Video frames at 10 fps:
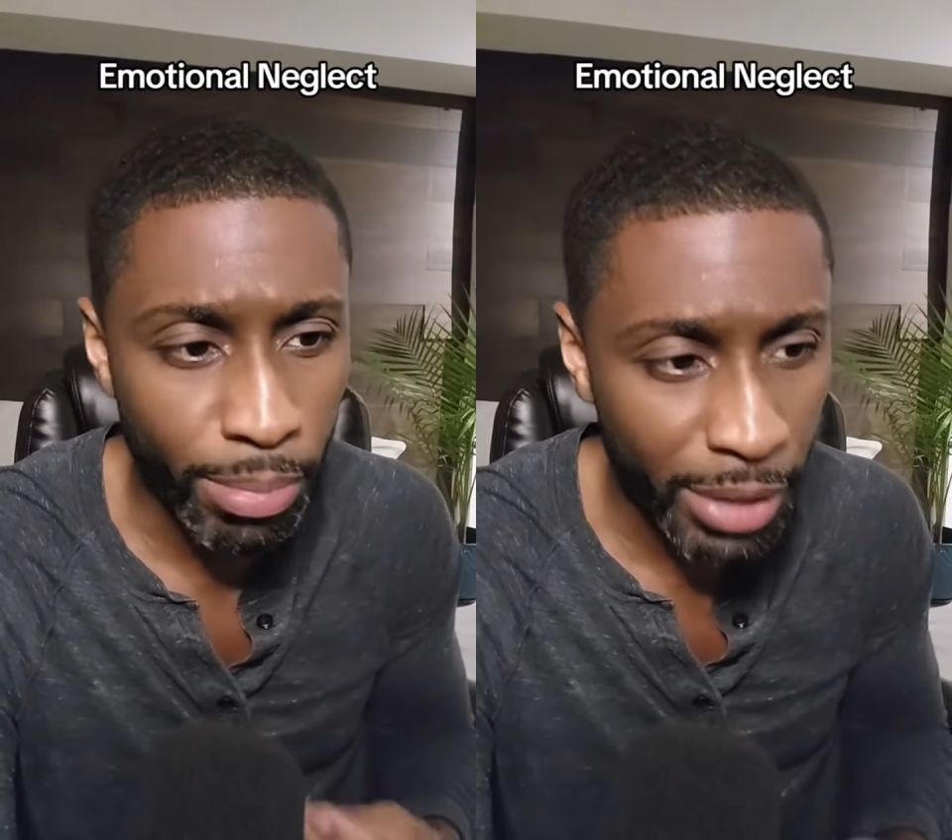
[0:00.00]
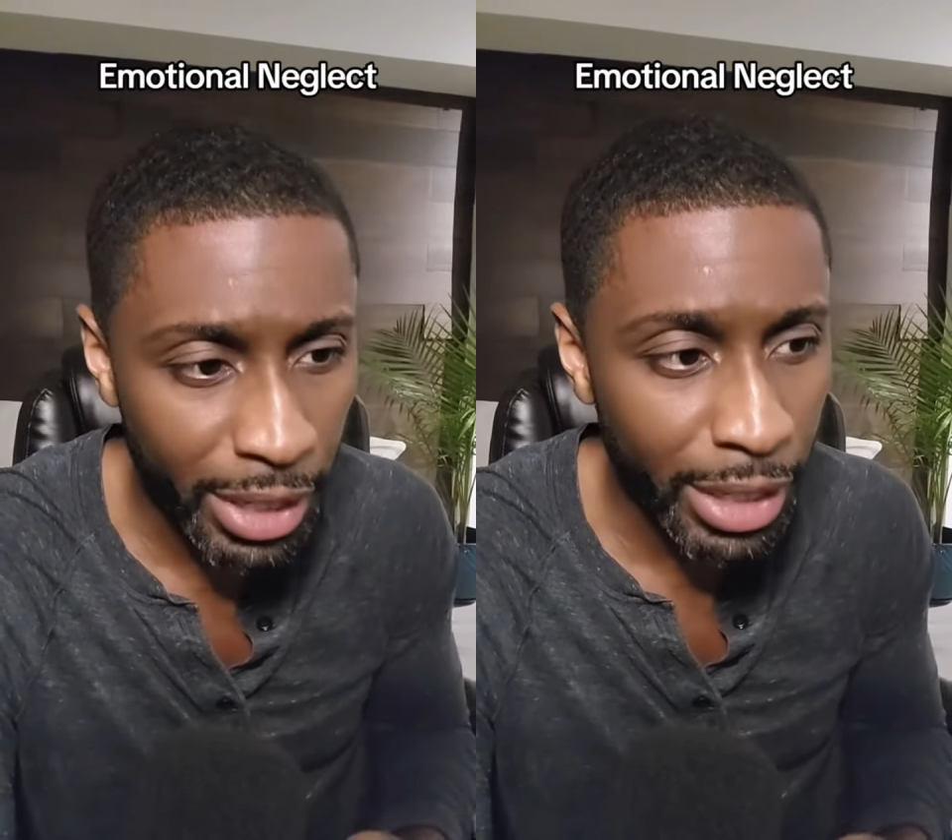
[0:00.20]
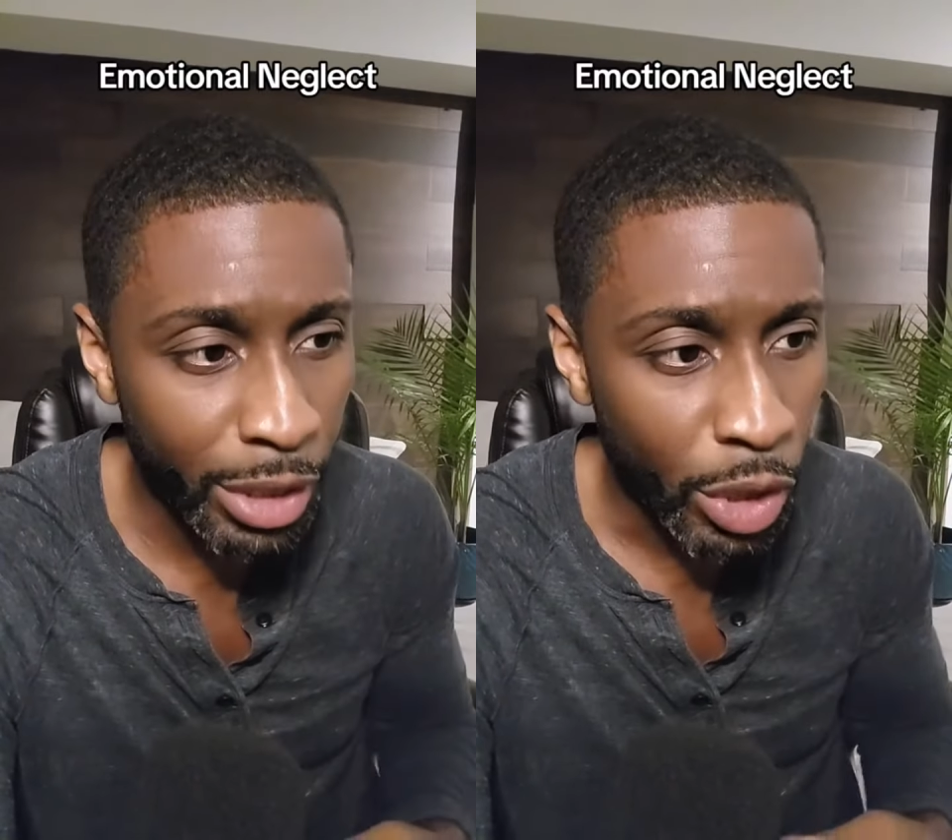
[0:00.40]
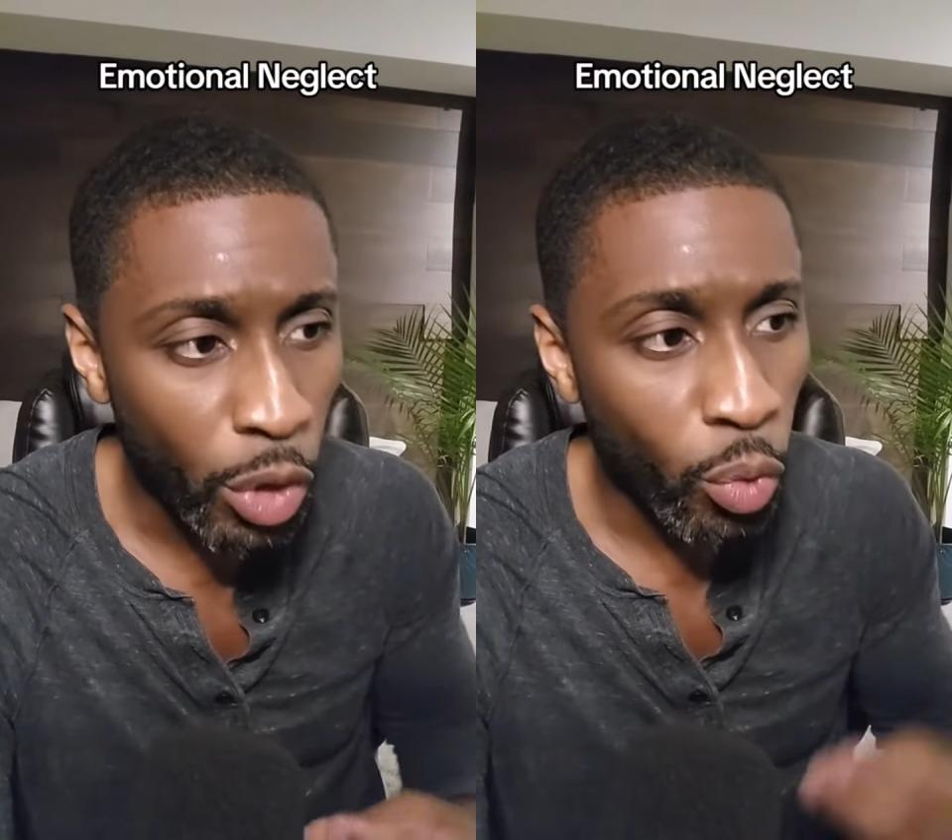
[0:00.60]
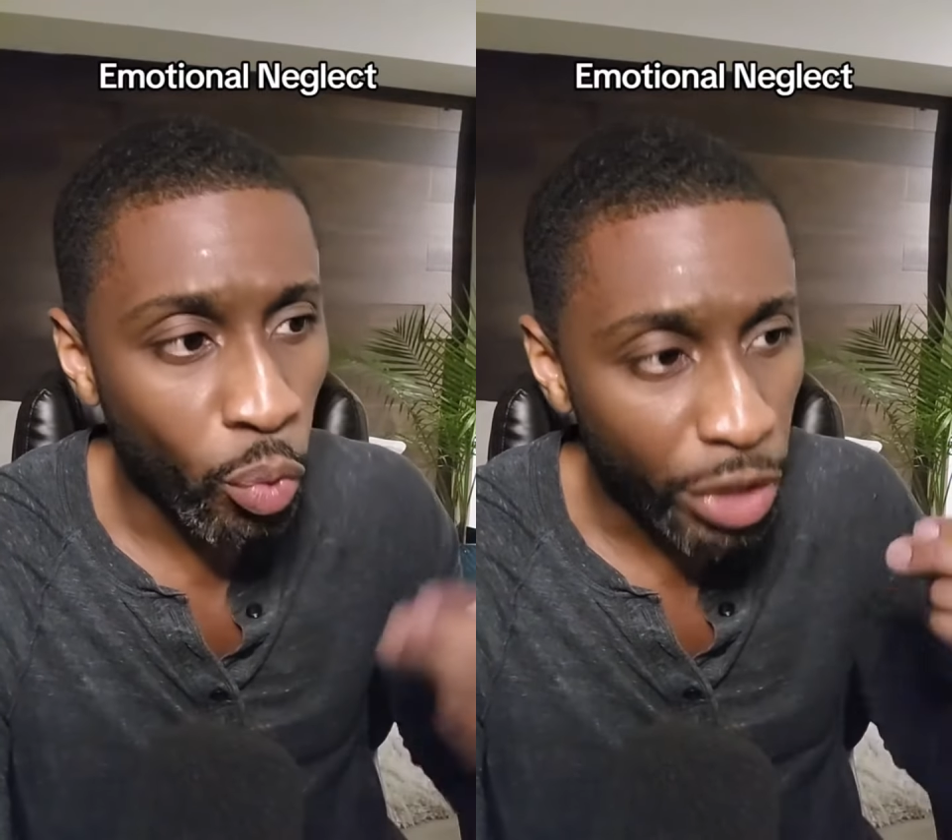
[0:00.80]
meaning
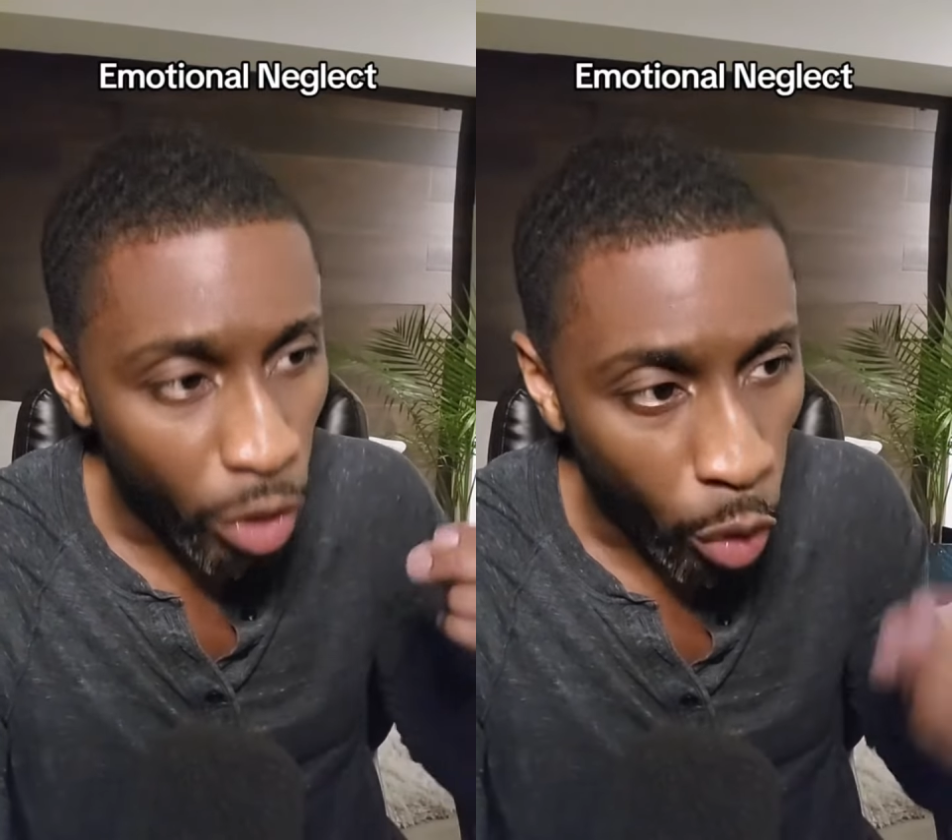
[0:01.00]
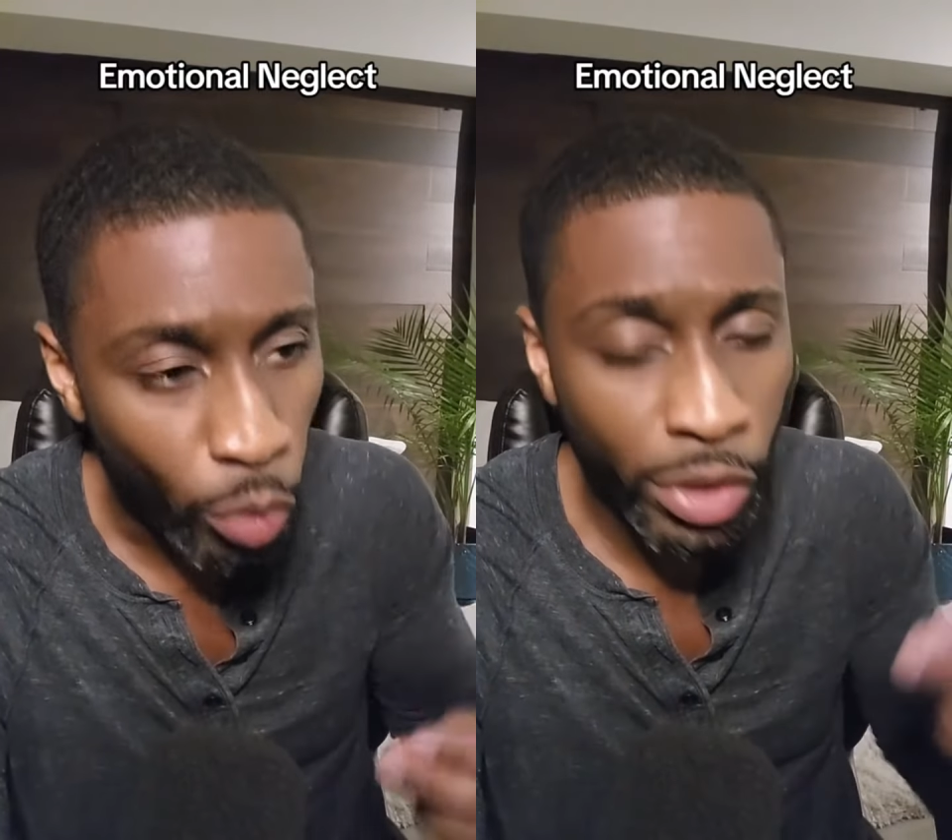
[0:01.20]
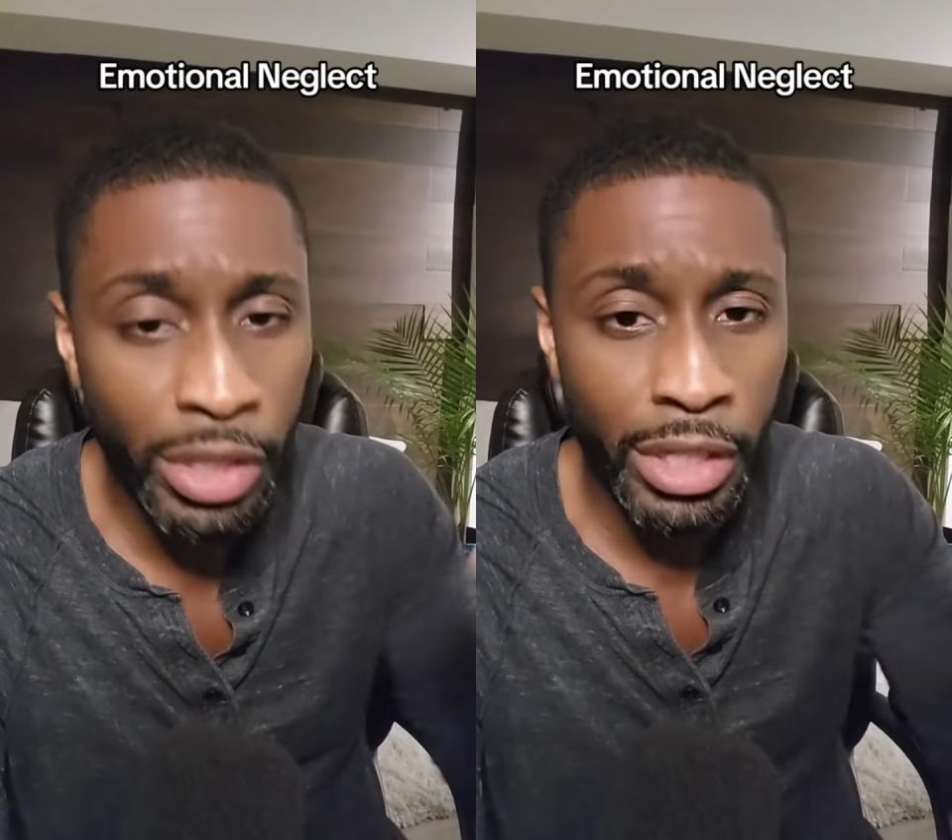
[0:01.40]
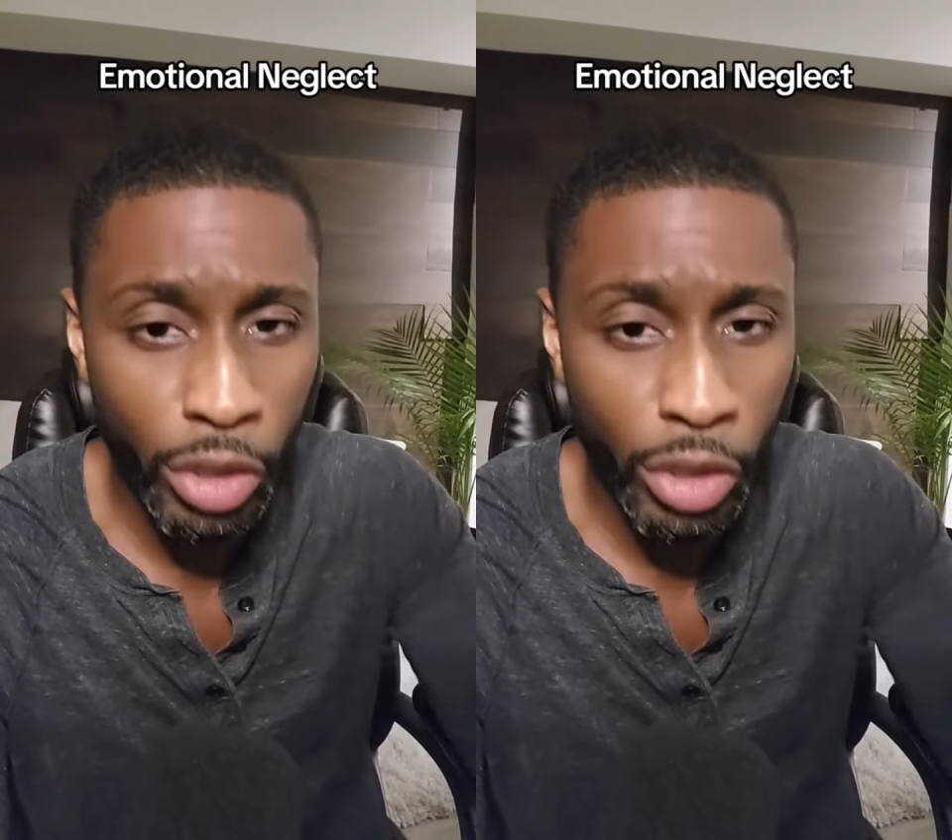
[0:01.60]
we only